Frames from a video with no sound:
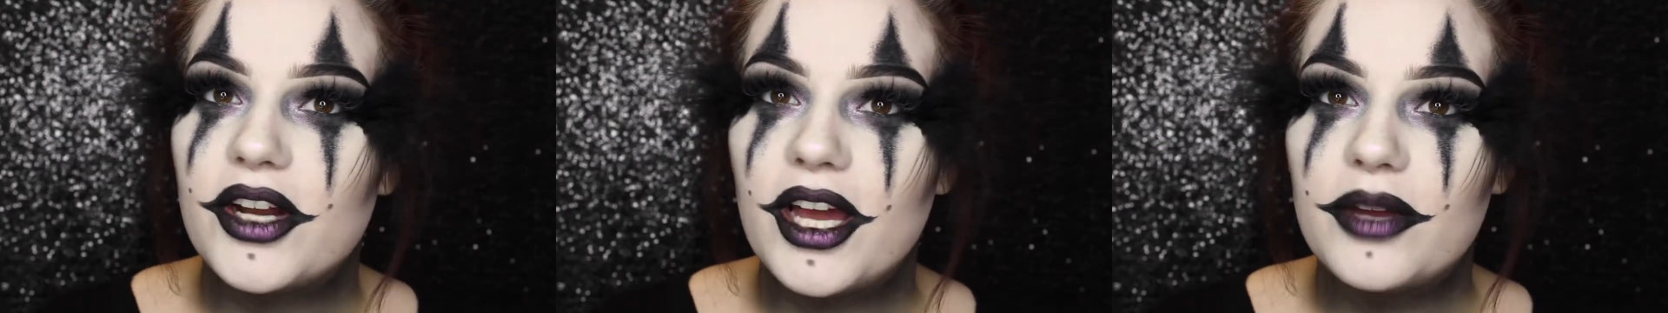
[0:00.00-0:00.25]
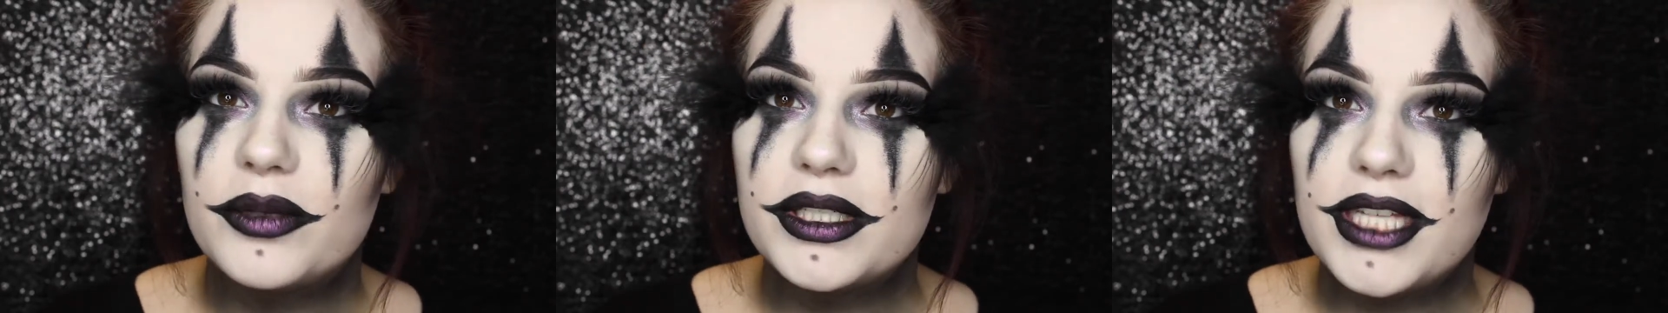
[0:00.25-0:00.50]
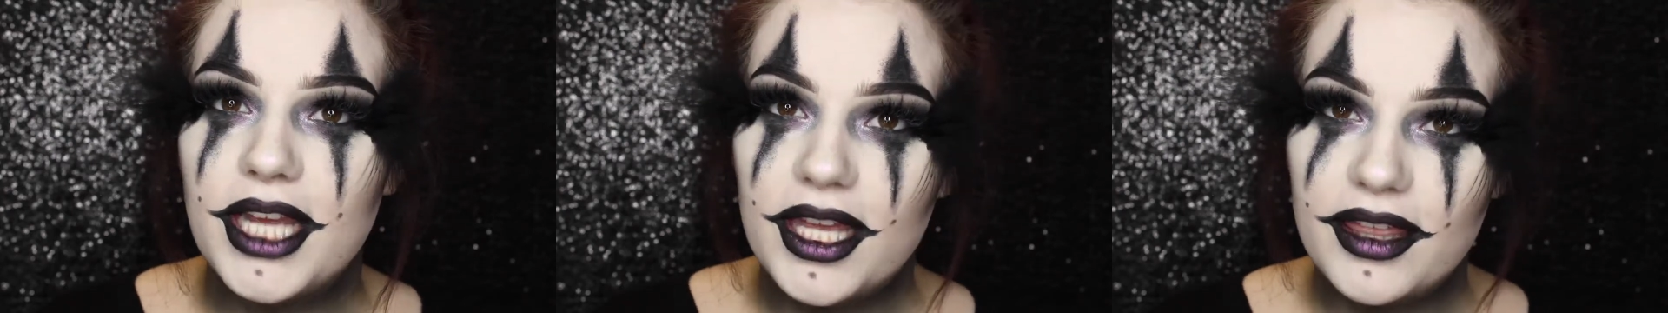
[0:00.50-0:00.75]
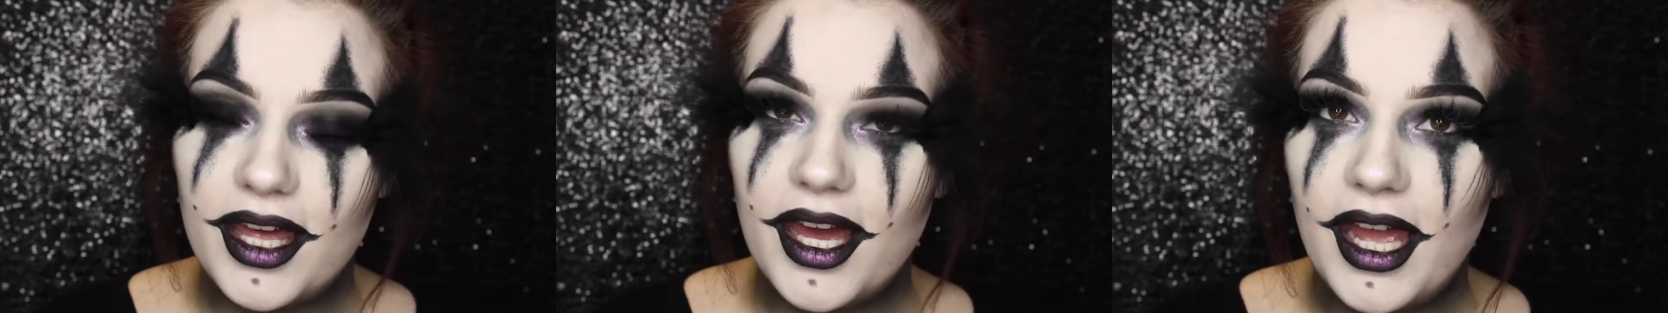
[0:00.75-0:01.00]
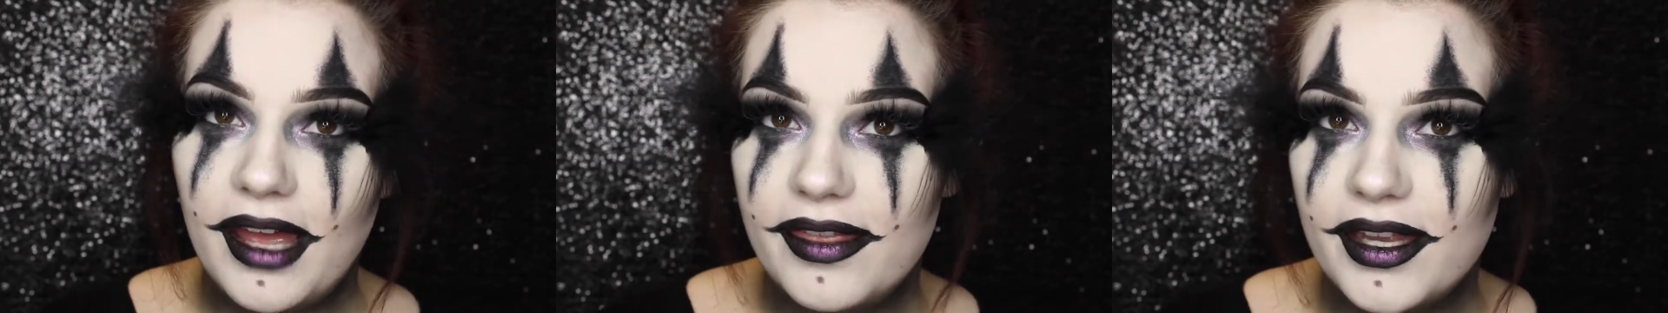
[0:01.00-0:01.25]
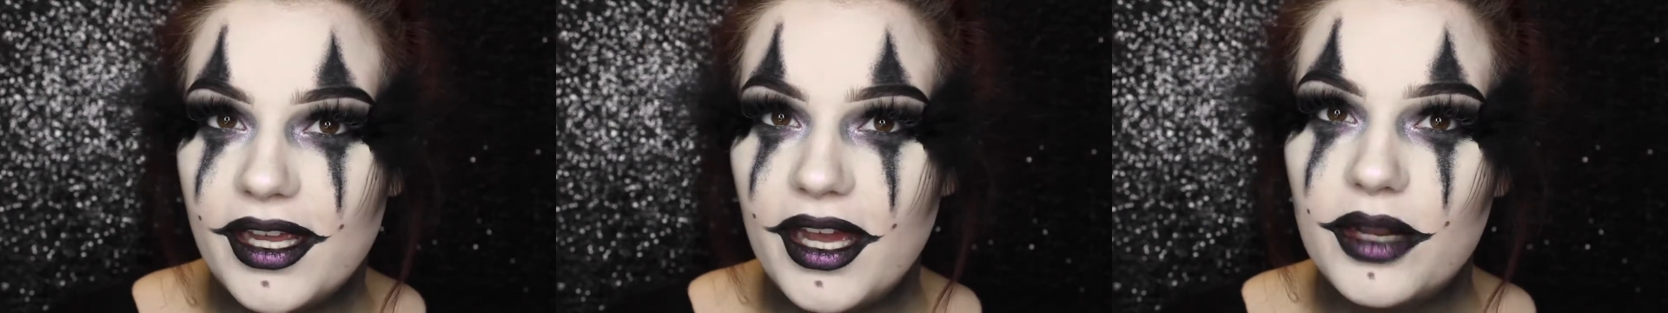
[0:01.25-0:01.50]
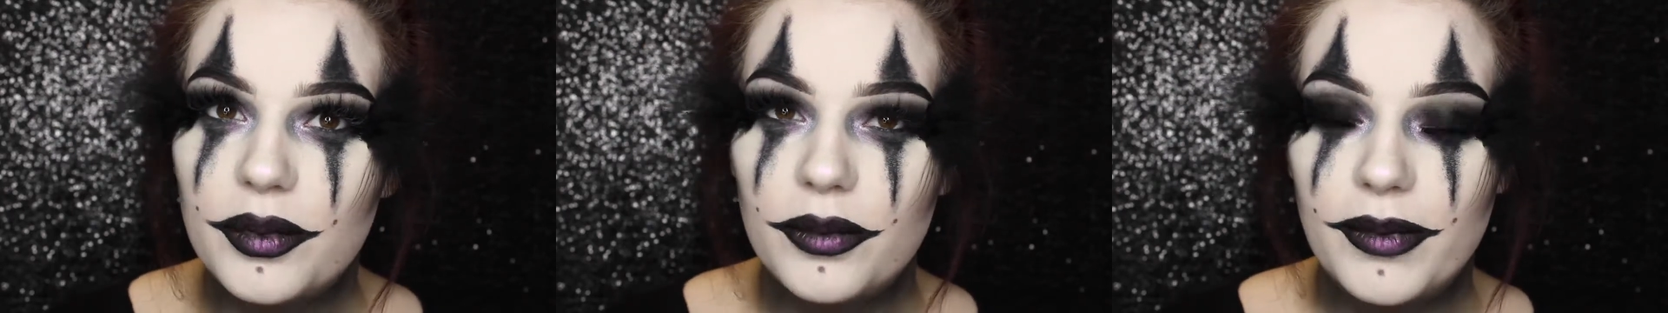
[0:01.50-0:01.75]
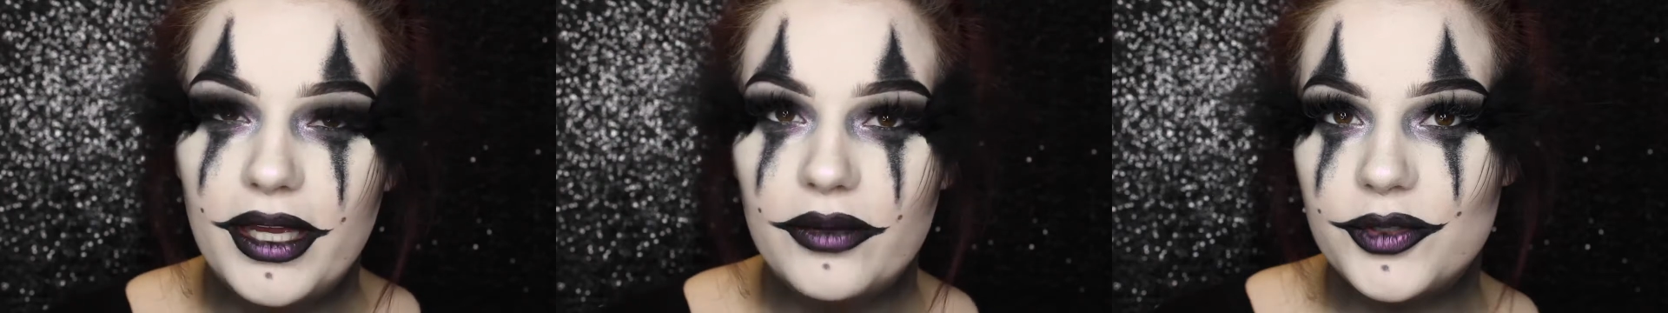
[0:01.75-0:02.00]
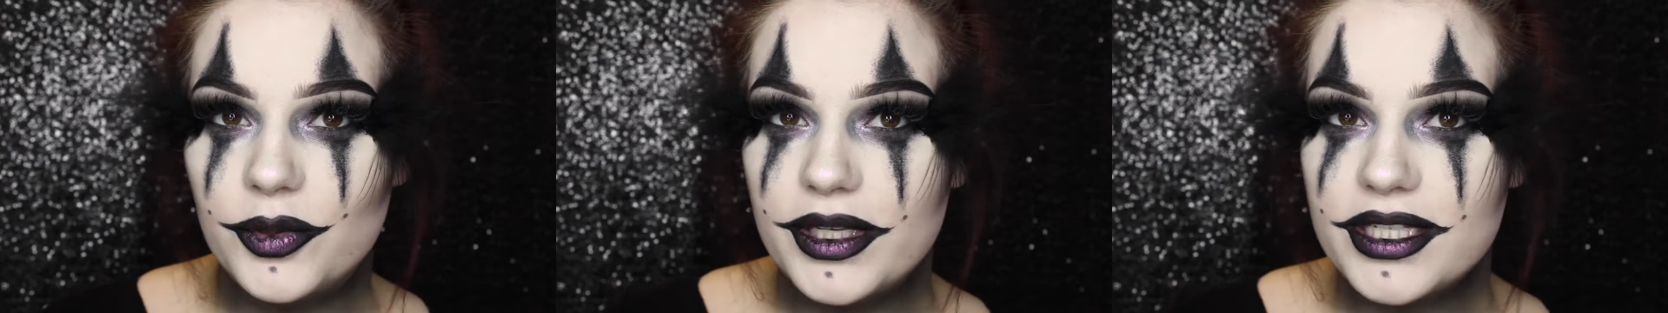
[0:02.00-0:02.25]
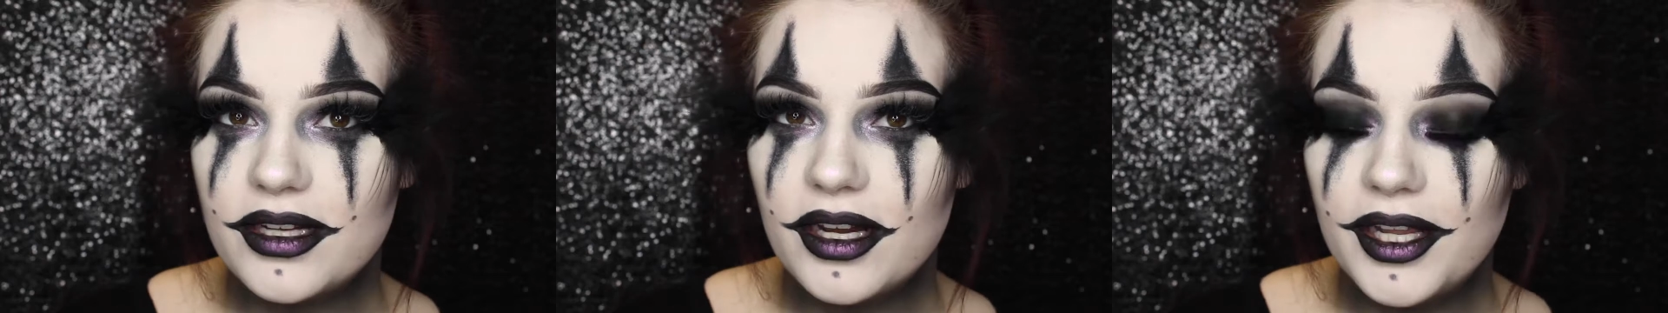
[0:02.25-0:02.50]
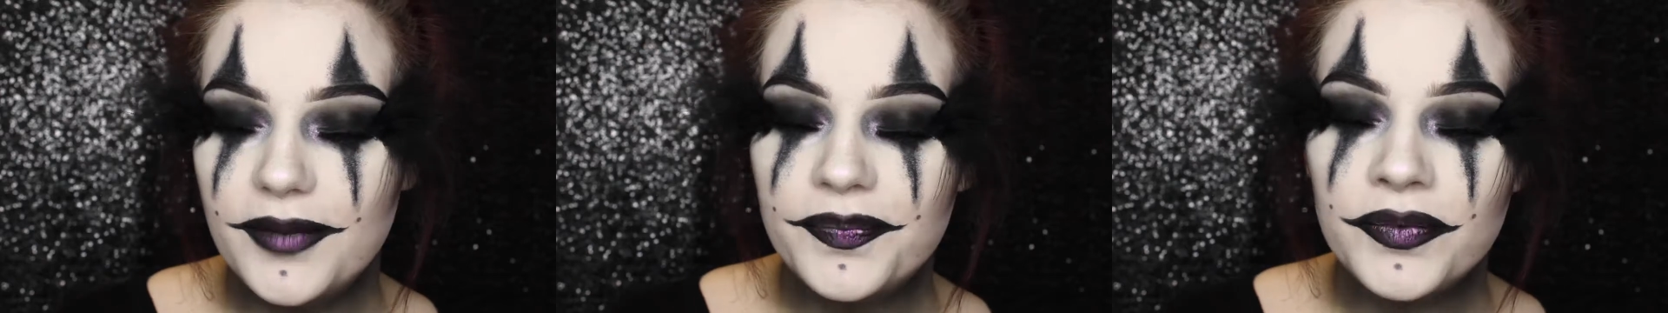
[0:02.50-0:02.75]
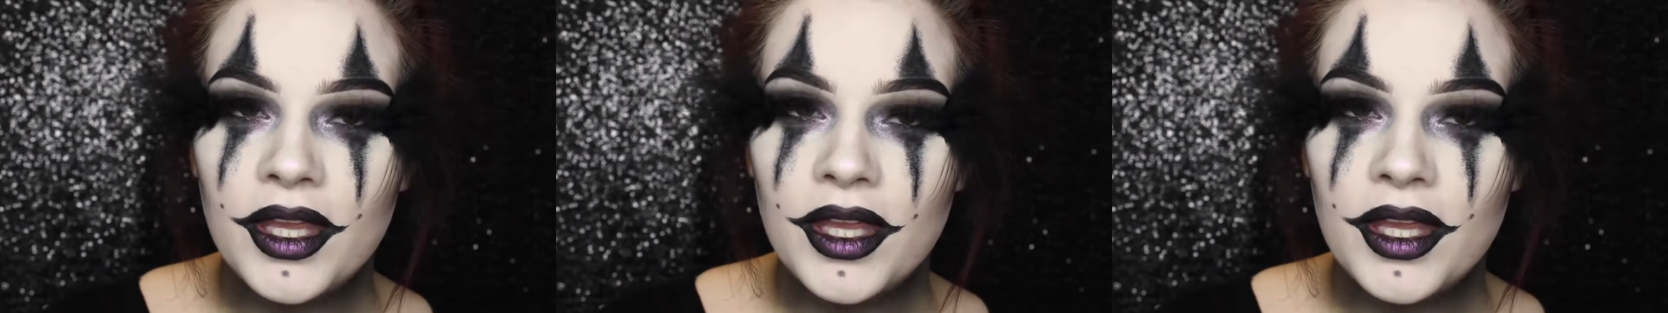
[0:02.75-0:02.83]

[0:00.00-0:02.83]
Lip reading: I would take that and then kind of put my own twist on it.